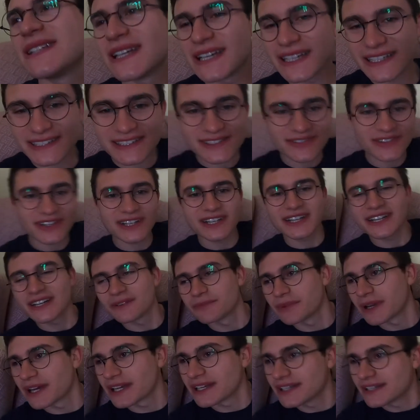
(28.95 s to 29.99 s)
It's right here,
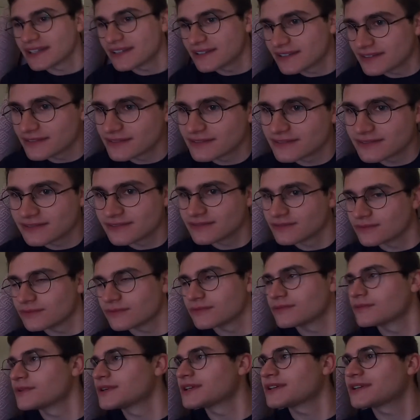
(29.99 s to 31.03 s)
but I didn't get...
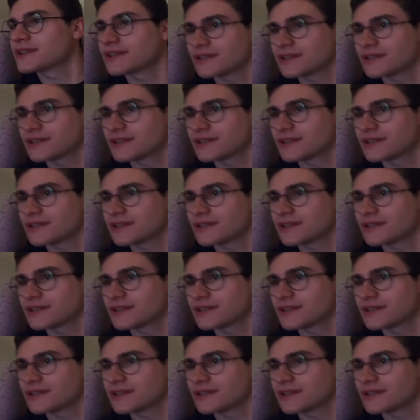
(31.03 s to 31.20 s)
What are you